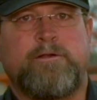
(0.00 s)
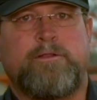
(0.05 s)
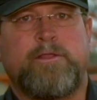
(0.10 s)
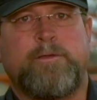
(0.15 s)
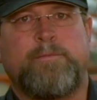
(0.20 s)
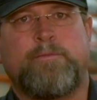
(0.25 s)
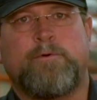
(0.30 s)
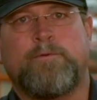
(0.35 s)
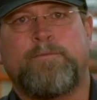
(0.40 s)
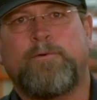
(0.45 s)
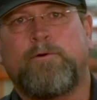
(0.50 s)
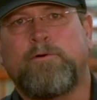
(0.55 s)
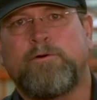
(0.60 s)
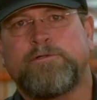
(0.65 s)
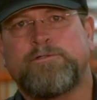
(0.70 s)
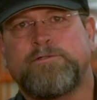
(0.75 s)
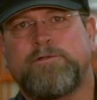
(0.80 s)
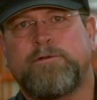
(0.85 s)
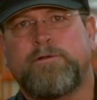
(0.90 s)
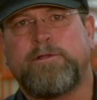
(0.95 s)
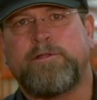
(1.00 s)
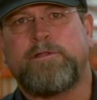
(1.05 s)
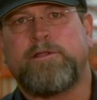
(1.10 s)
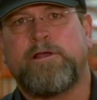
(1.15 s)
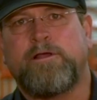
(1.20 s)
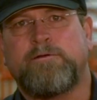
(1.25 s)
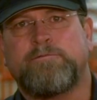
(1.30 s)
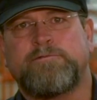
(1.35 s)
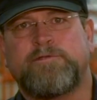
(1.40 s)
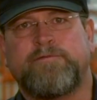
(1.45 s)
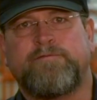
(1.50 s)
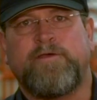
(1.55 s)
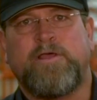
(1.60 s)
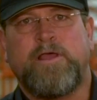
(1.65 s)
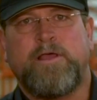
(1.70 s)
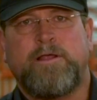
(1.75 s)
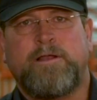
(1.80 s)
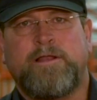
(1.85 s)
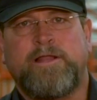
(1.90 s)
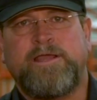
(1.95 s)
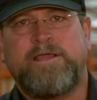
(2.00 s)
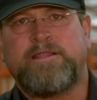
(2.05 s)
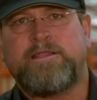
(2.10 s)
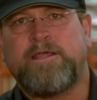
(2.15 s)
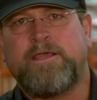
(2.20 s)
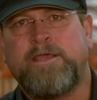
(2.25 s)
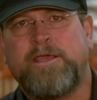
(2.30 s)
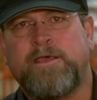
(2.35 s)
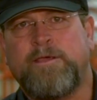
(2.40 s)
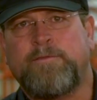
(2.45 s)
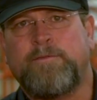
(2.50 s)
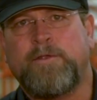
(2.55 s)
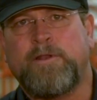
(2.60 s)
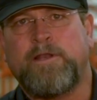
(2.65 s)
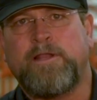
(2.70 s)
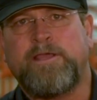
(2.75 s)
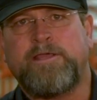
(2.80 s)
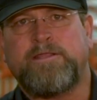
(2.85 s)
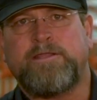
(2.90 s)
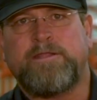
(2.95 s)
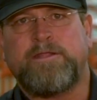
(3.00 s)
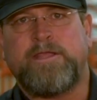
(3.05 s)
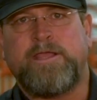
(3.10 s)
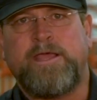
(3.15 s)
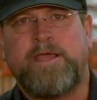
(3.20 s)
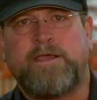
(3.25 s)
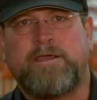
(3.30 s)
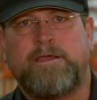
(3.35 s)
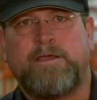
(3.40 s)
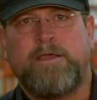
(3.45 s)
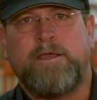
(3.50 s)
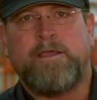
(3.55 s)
Are they proportional in terms of length of hip and length of neck?